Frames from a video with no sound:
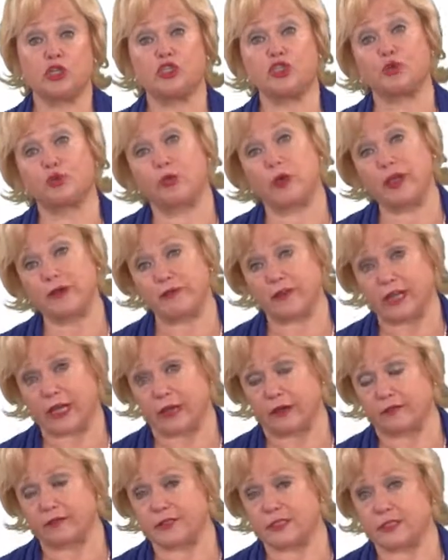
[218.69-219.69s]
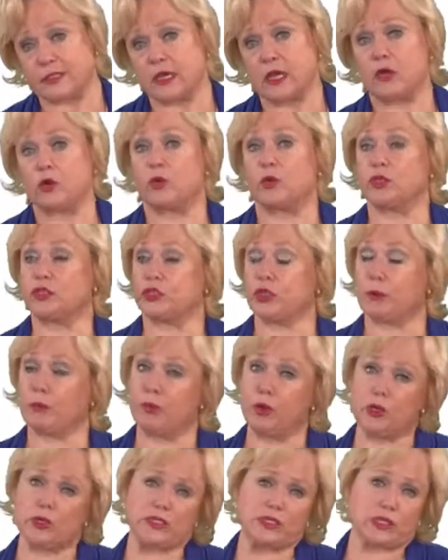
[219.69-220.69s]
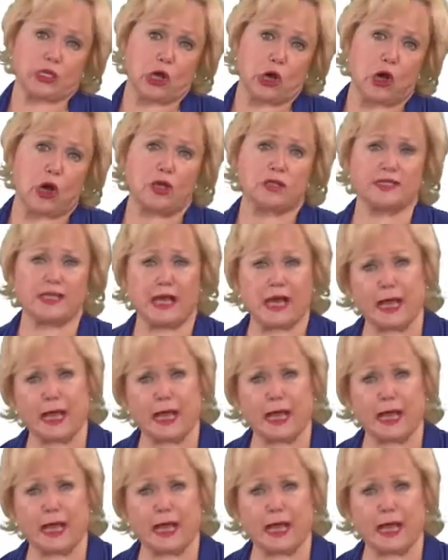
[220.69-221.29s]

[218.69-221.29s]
Derivatives, which are puts, calls,